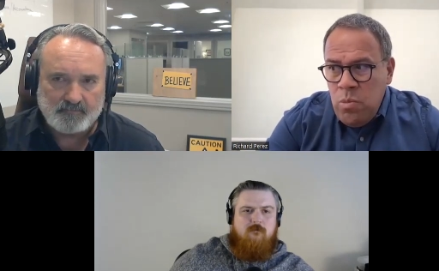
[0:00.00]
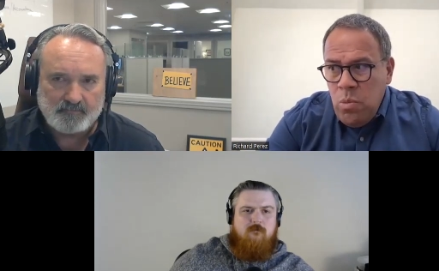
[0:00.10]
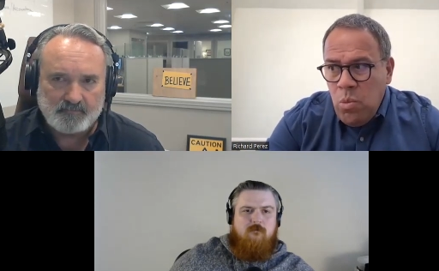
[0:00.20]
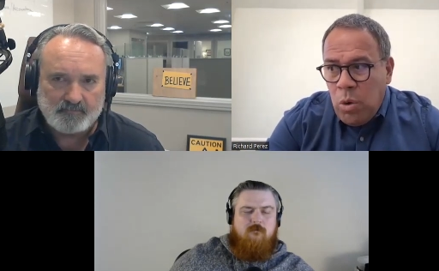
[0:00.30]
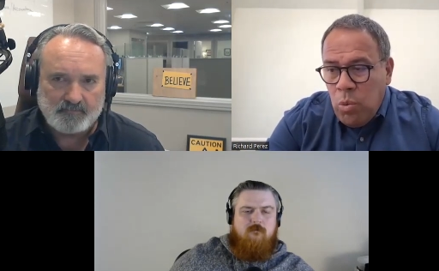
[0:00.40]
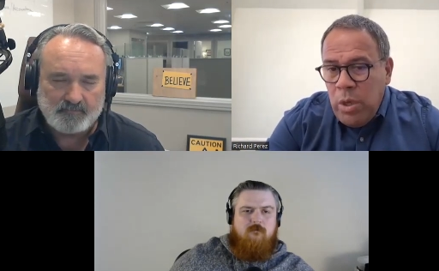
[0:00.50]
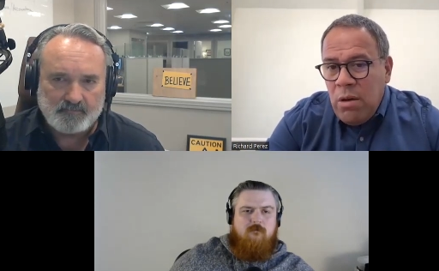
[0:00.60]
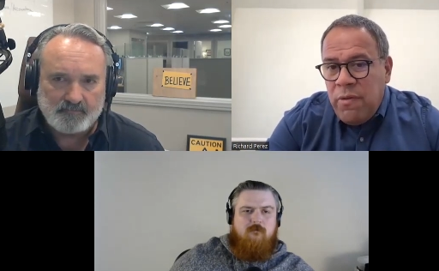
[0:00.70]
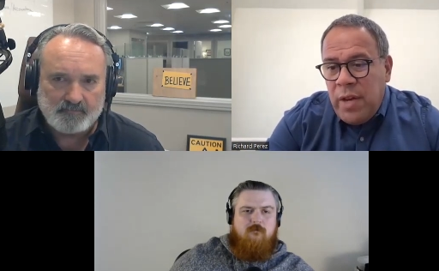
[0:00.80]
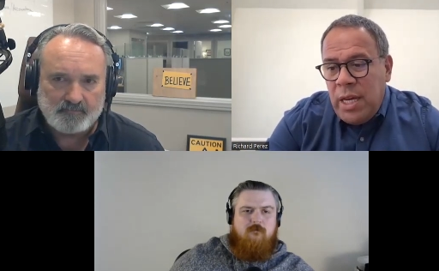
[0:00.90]
Speaker 1: When we
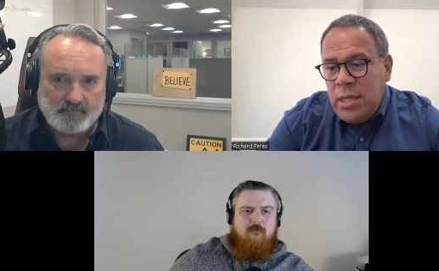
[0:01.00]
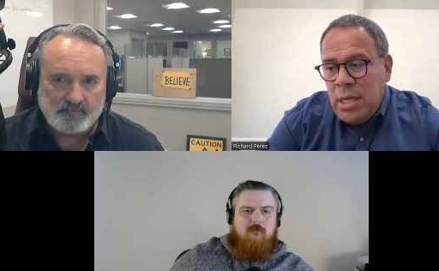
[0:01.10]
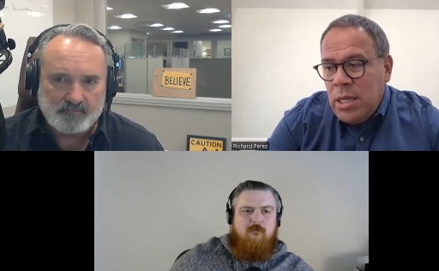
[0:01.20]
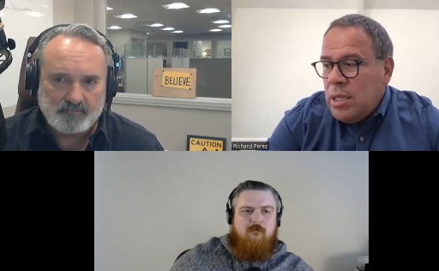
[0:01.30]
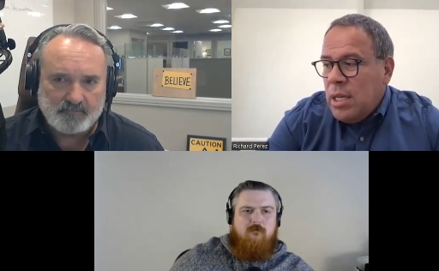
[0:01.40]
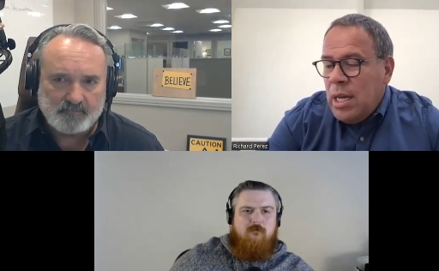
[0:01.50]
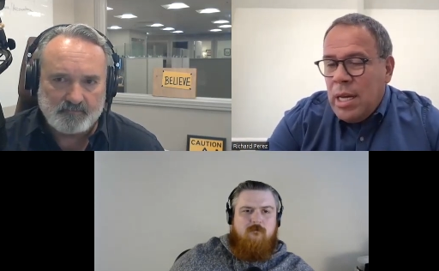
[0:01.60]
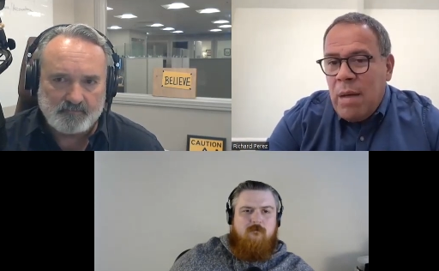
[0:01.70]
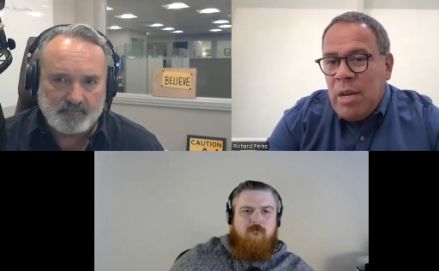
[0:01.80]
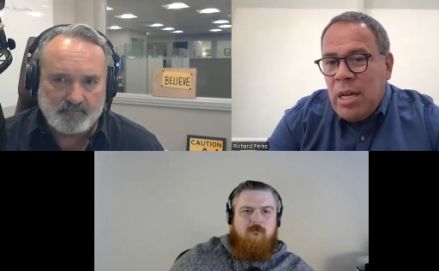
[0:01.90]
are facing
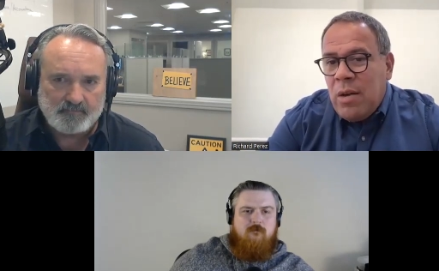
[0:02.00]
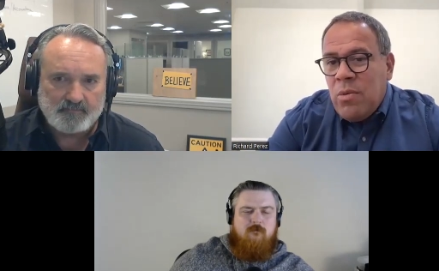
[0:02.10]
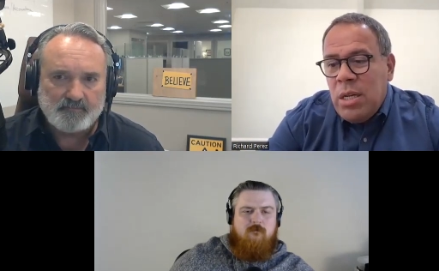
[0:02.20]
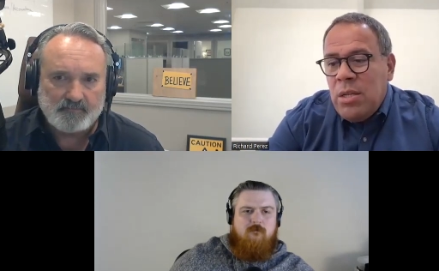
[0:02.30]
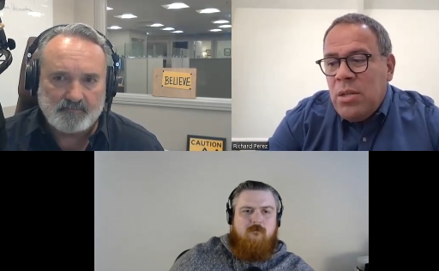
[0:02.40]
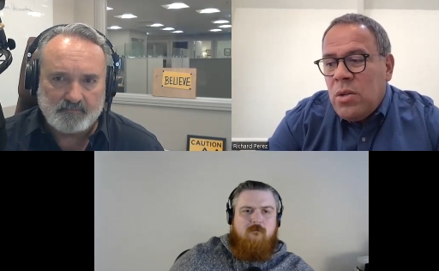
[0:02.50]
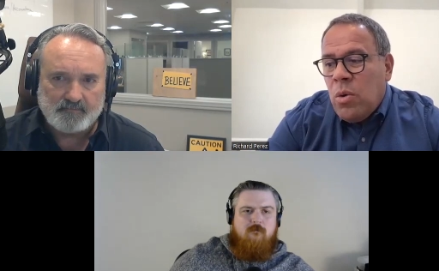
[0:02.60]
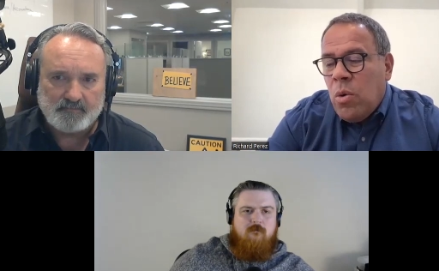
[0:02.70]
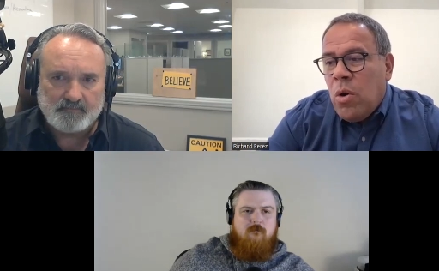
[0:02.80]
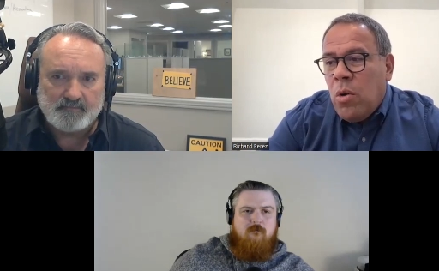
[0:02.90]
economic headwinds
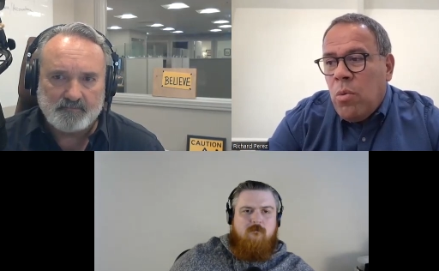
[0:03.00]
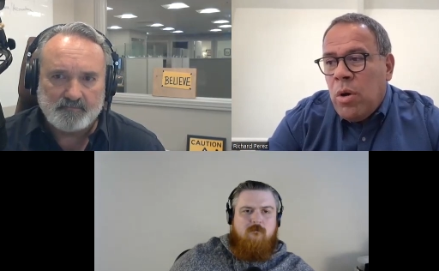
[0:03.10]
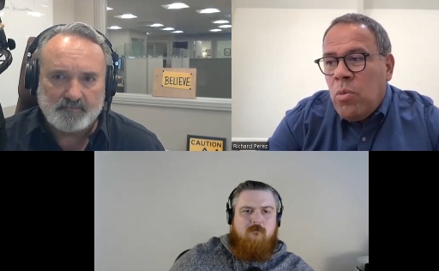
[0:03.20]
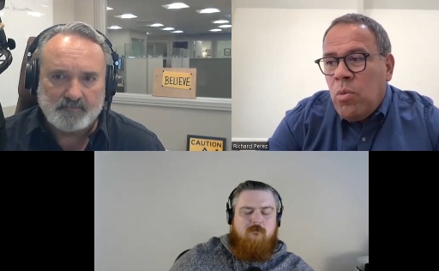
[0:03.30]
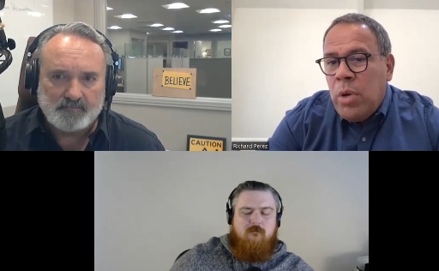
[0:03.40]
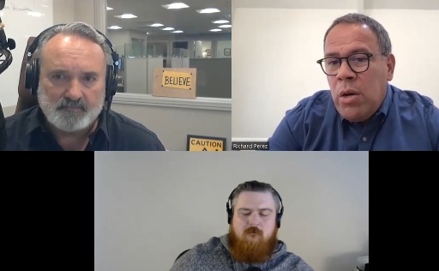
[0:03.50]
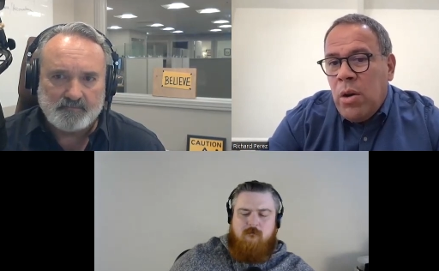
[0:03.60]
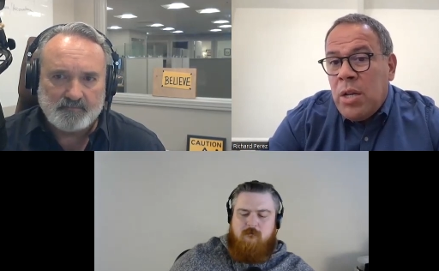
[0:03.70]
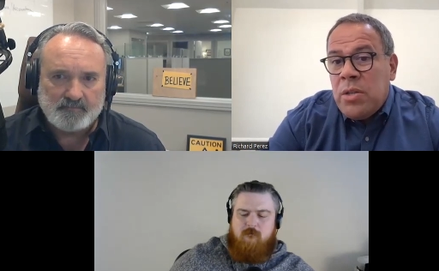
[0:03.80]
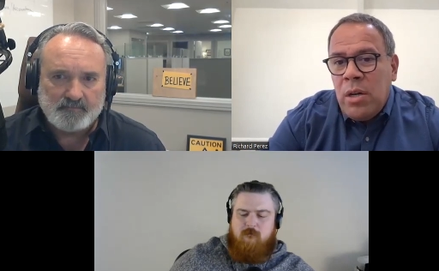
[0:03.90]
or when we are
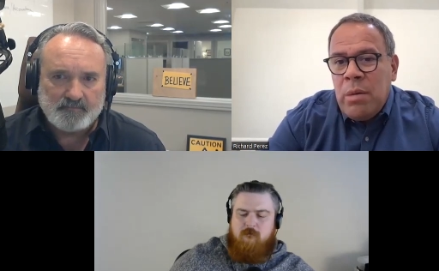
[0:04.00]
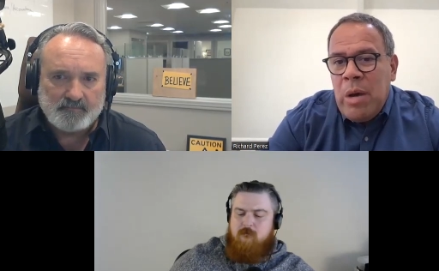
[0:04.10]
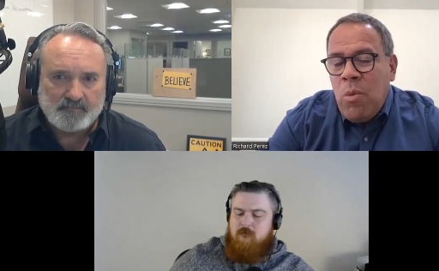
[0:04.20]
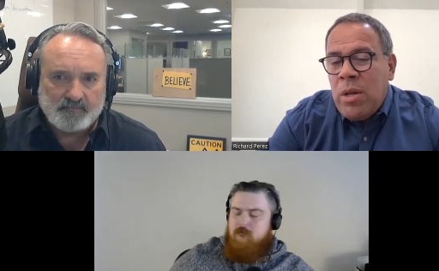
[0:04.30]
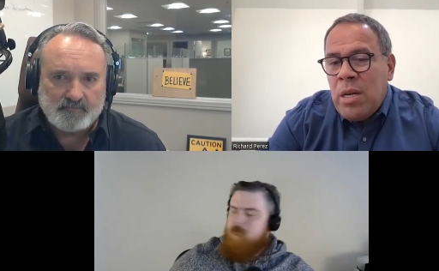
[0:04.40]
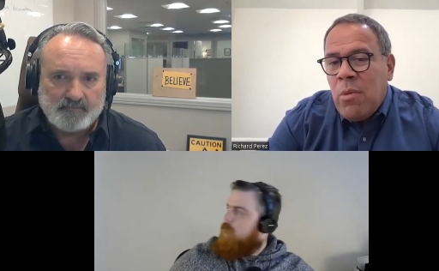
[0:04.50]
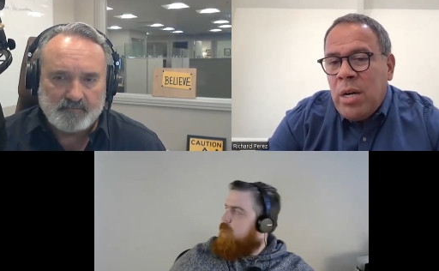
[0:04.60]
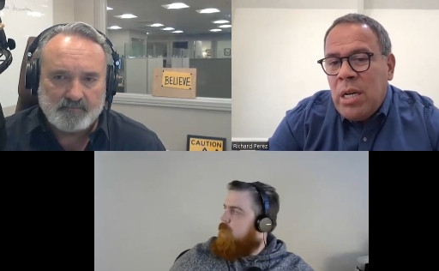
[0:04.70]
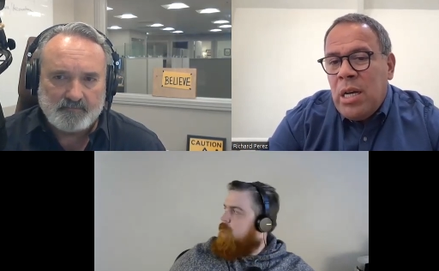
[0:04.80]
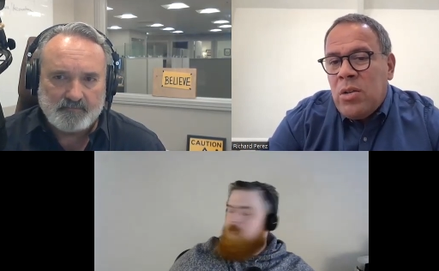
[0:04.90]
uncertain about whether or not
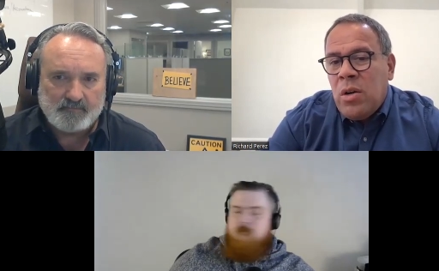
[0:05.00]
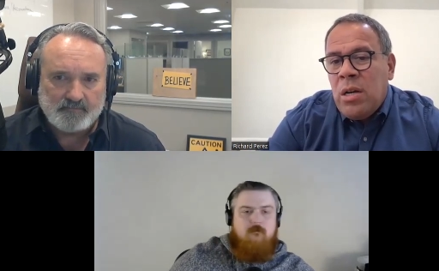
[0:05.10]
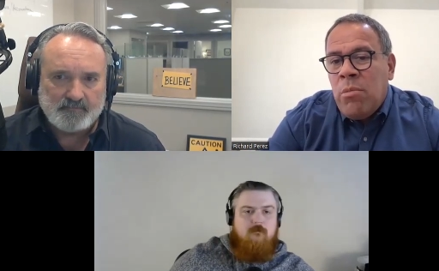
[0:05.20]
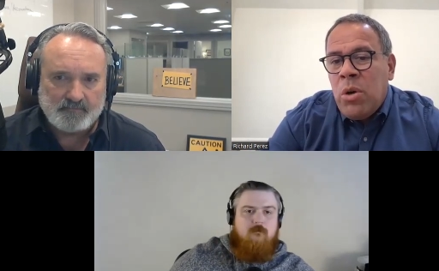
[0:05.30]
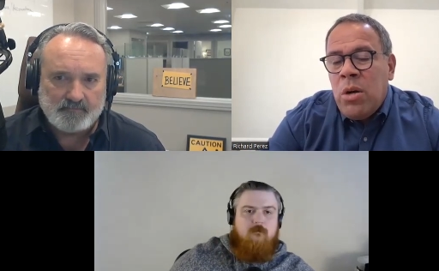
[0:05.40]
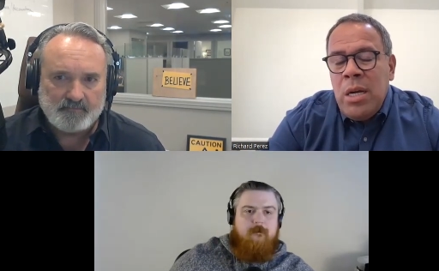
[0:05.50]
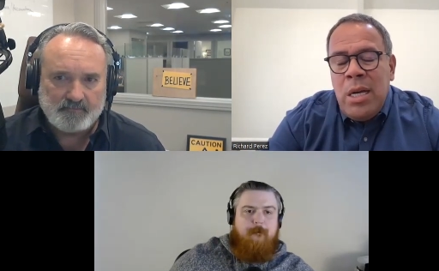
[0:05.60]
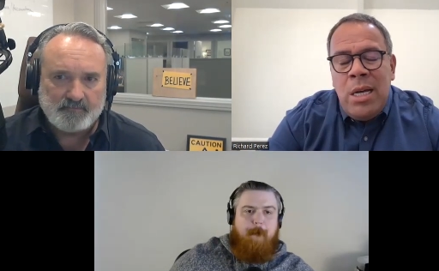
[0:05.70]
we're going to get to our number,